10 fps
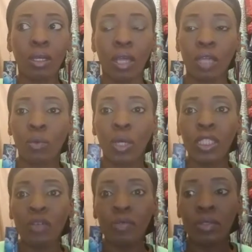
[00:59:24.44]
And one
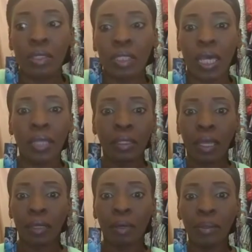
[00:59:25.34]
of them is kind of
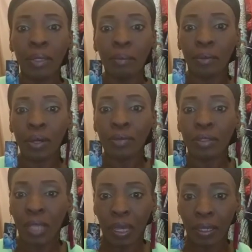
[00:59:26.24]
like a big
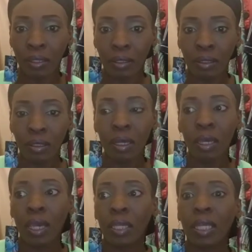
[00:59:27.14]
brother like.
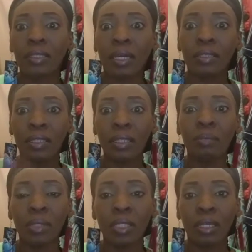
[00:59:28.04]
And I
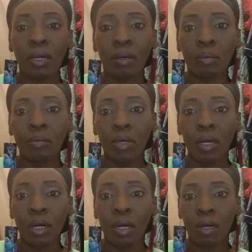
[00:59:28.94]
did meet him
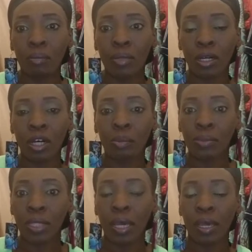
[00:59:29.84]
a
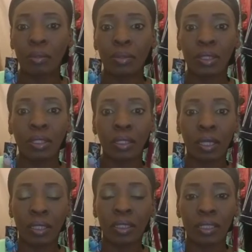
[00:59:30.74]
couple times.
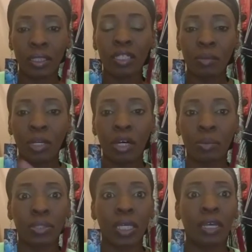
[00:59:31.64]
I did see him a
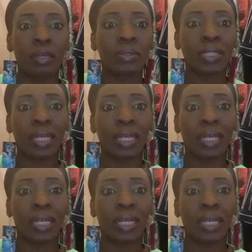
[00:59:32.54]
couple times.